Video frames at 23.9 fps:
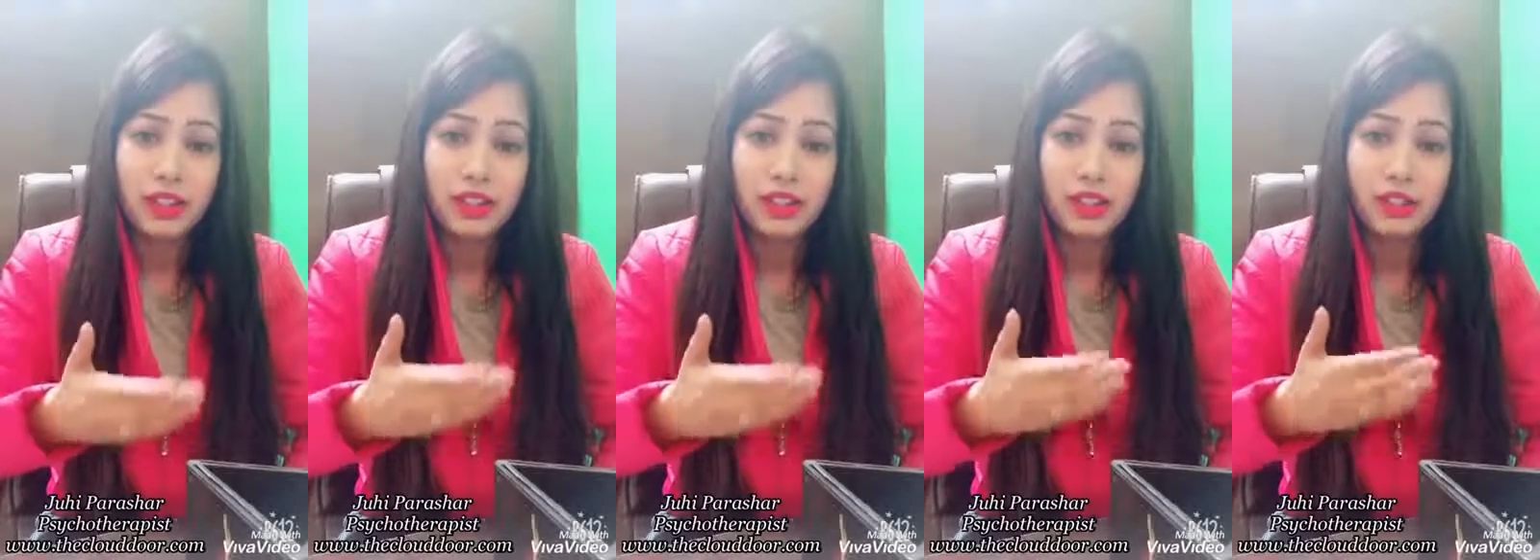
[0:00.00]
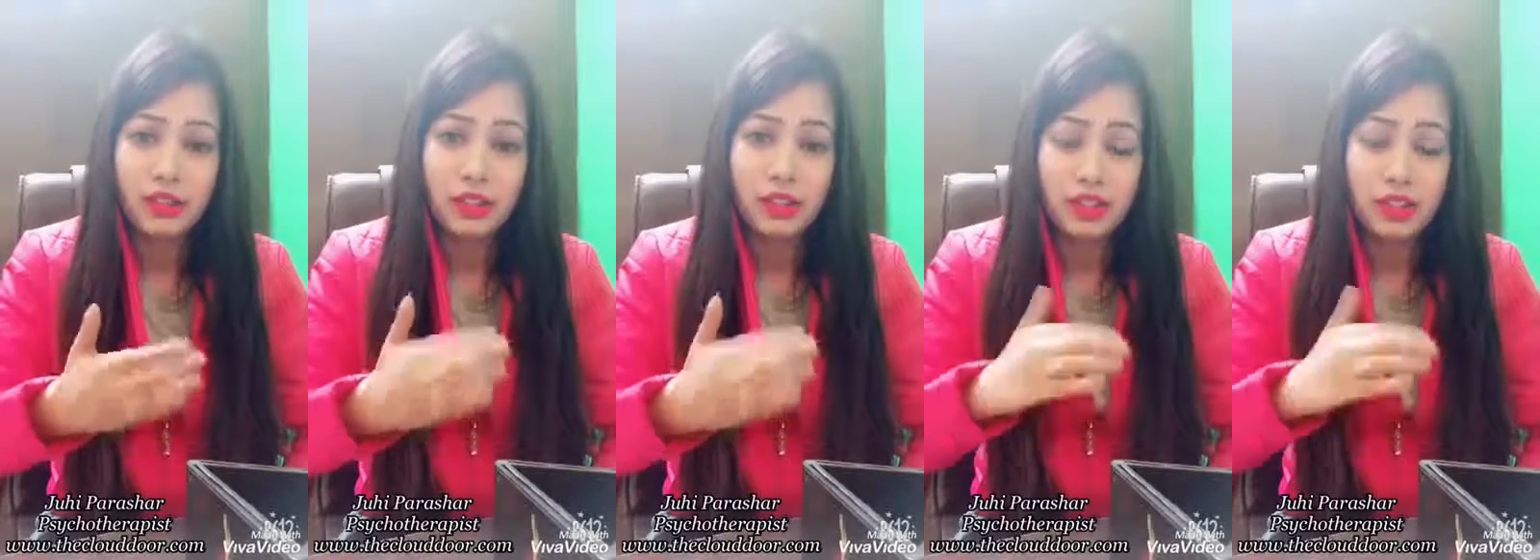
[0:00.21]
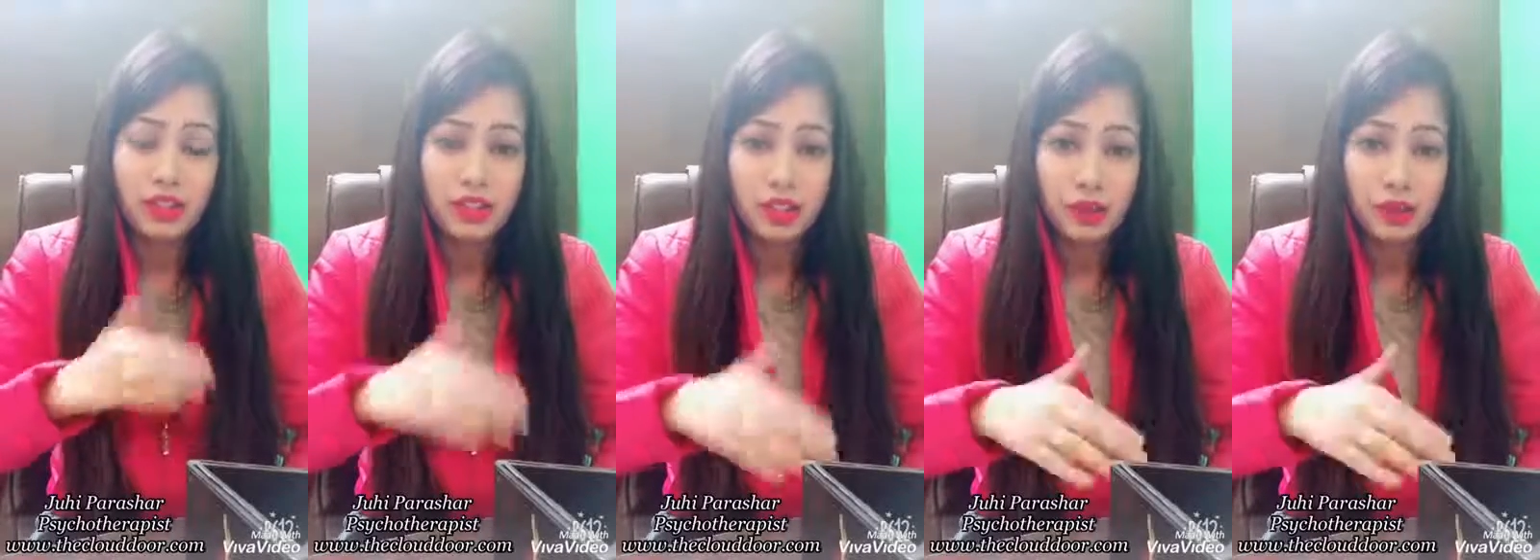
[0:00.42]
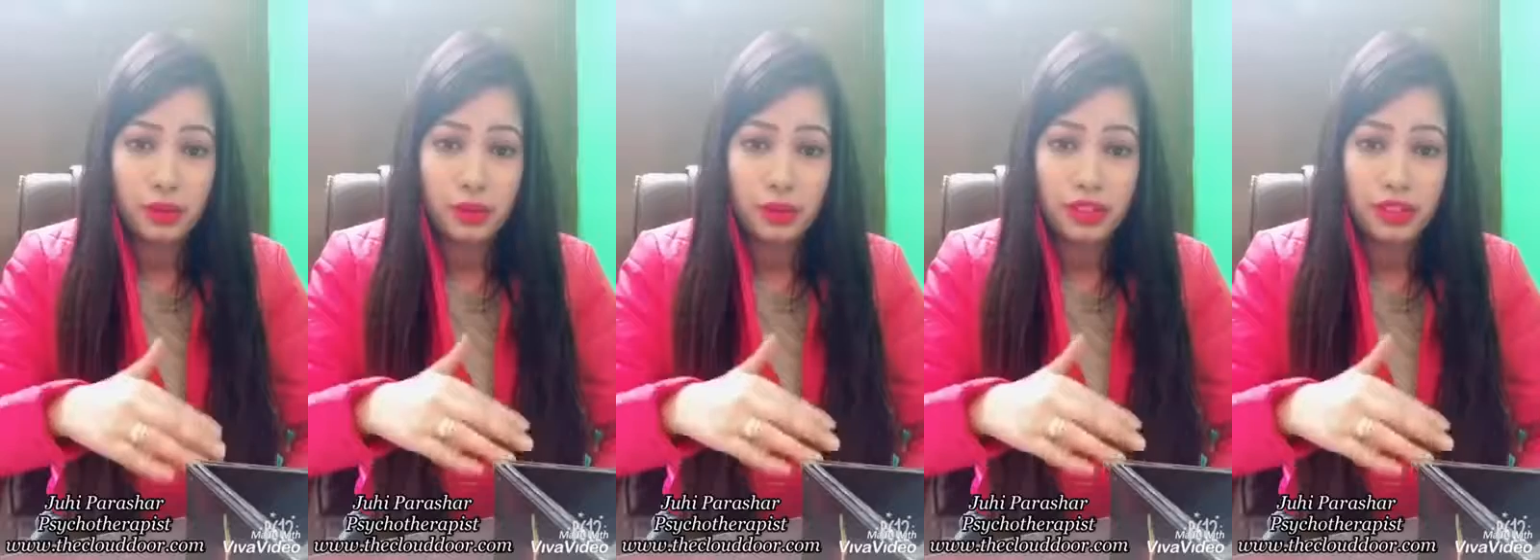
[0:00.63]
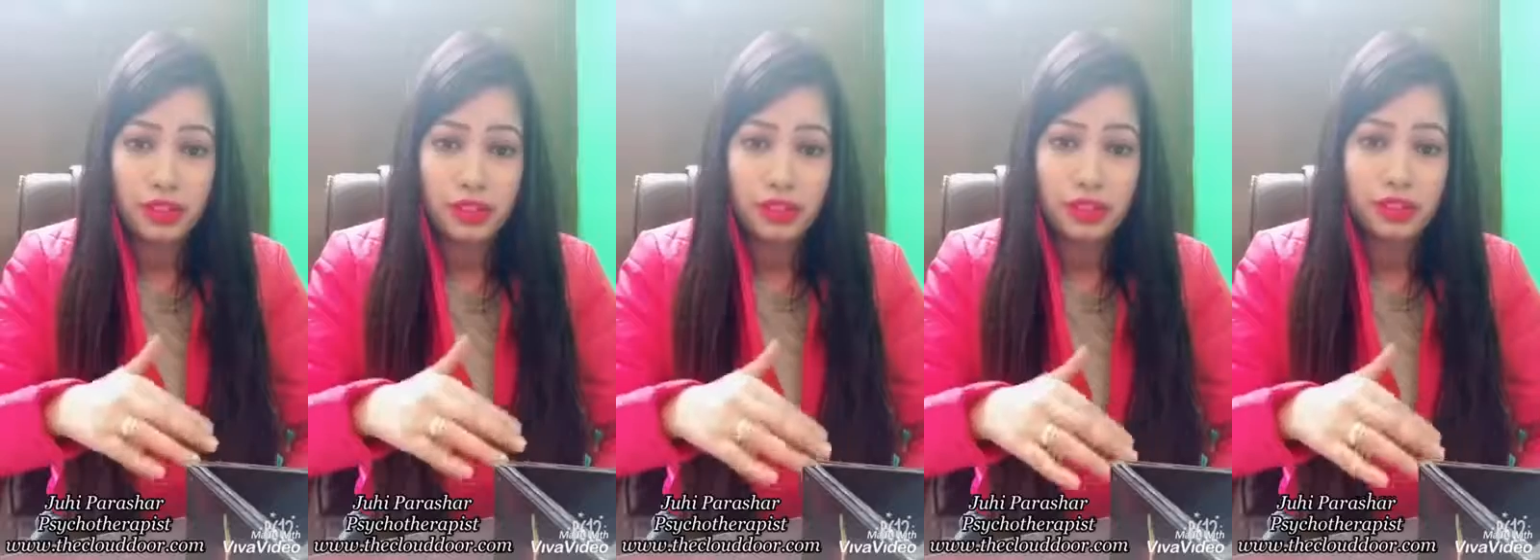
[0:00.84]
to control
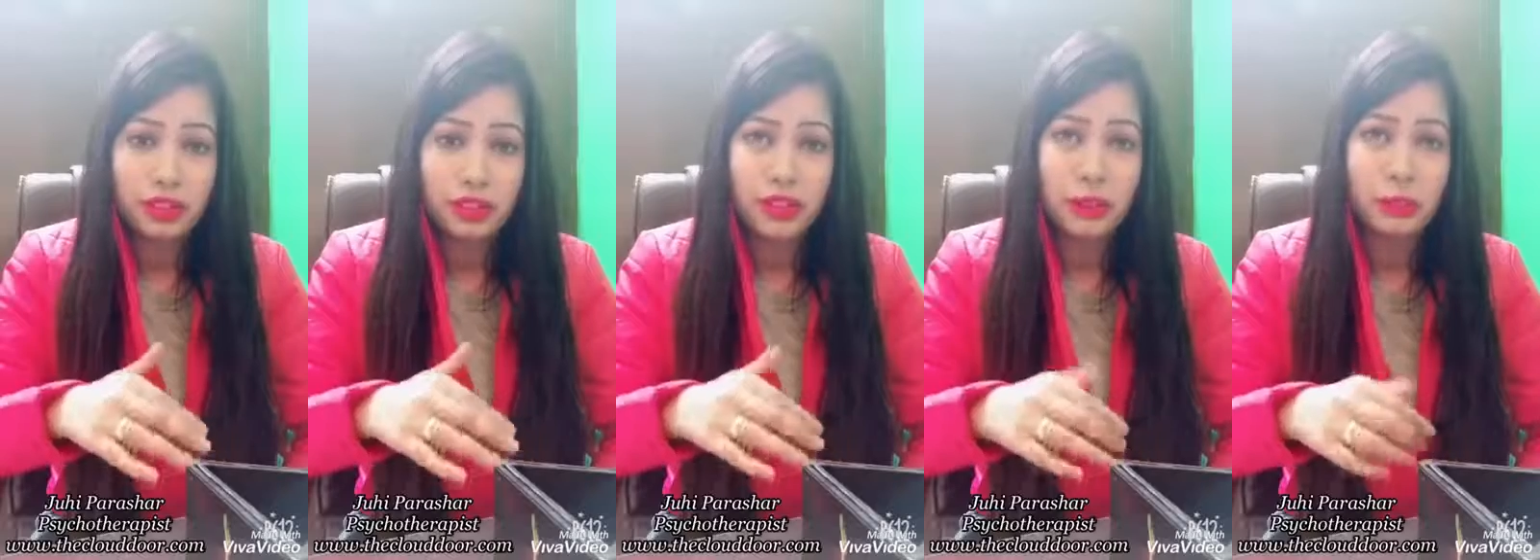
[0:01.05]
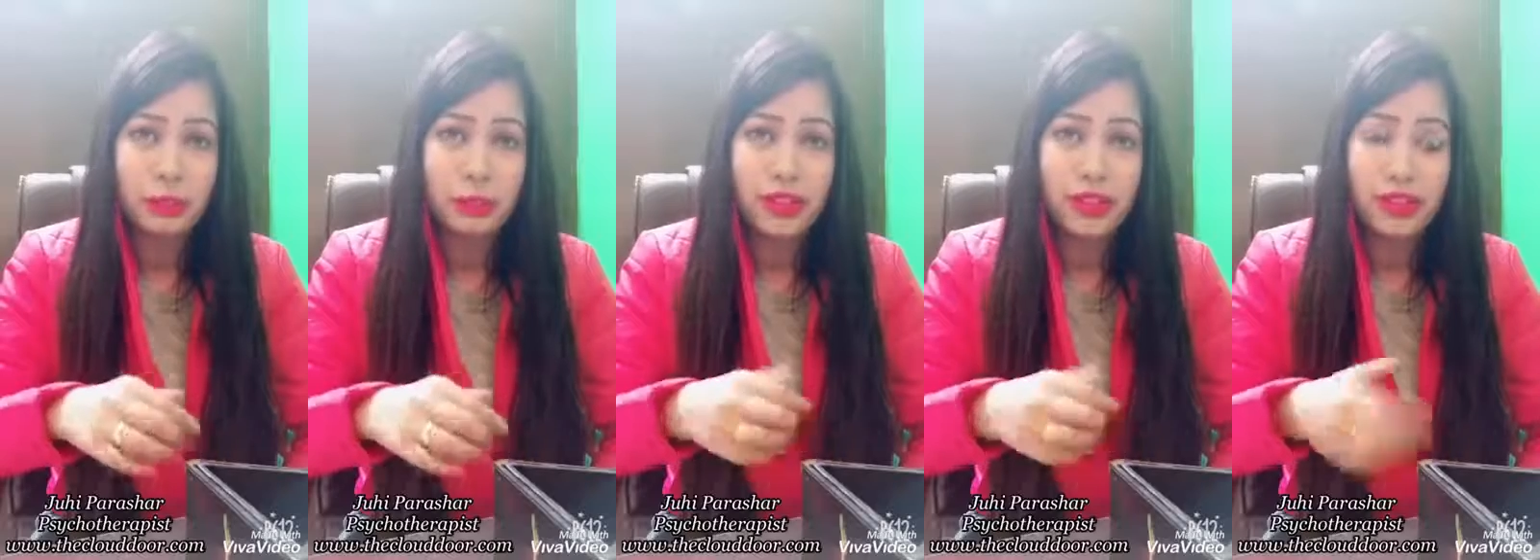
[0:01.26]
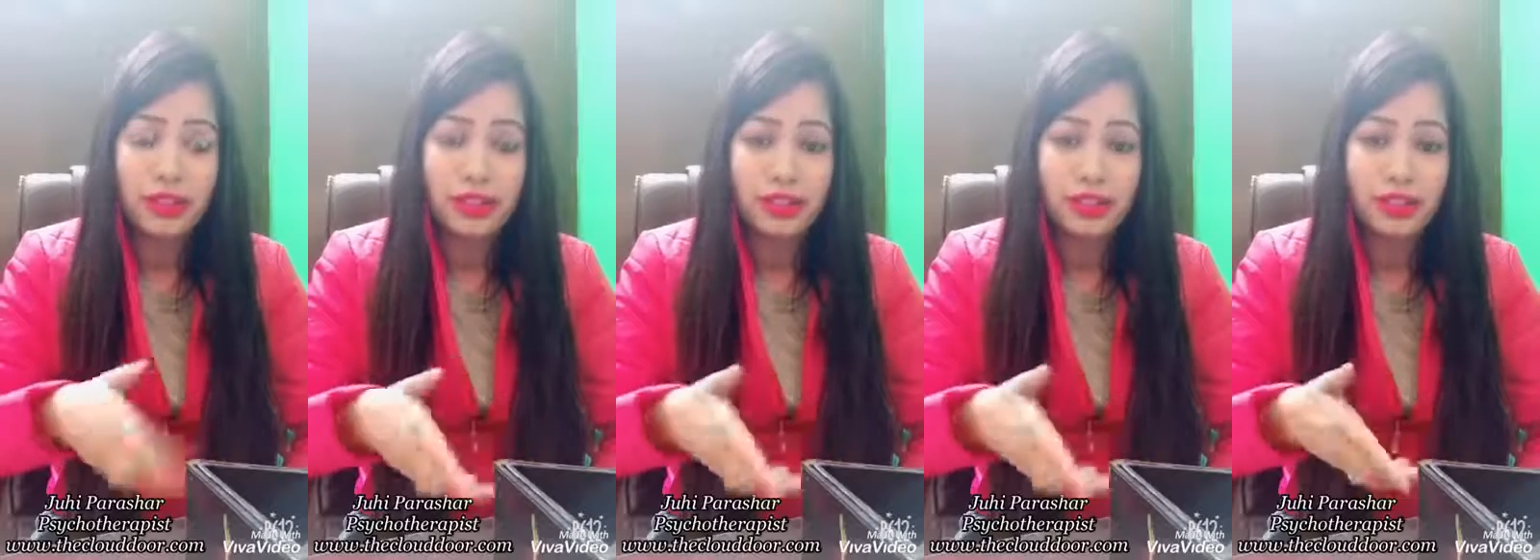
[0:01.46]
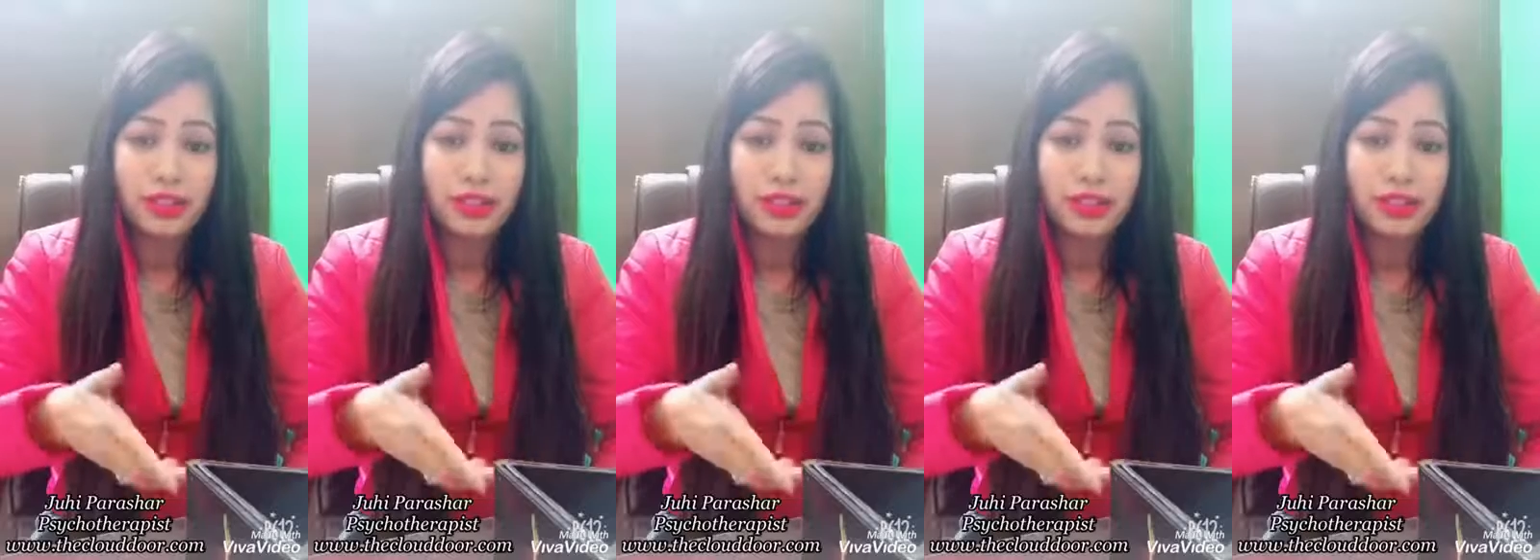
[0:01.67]
it, to suppress